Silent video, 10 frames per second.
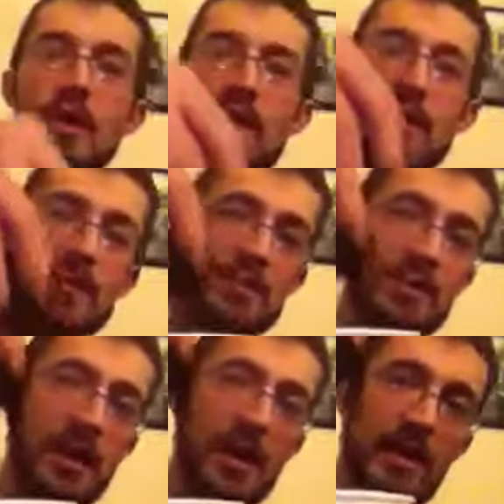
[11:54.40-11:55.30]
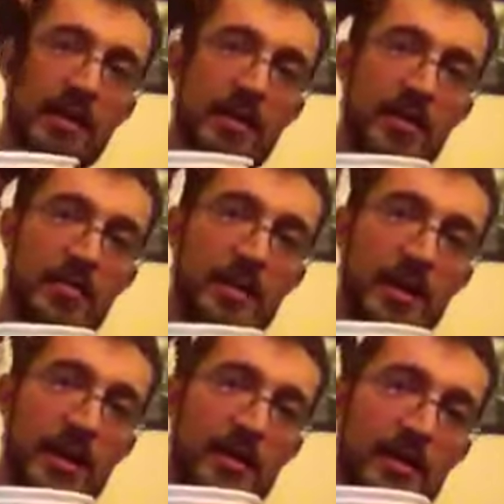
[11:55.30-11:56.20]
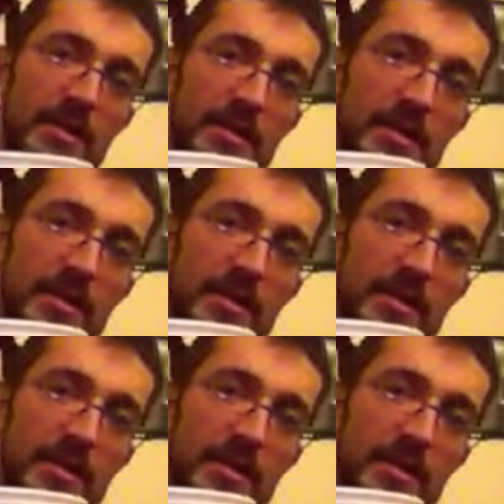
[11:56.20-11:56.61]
and it was dry, but now it's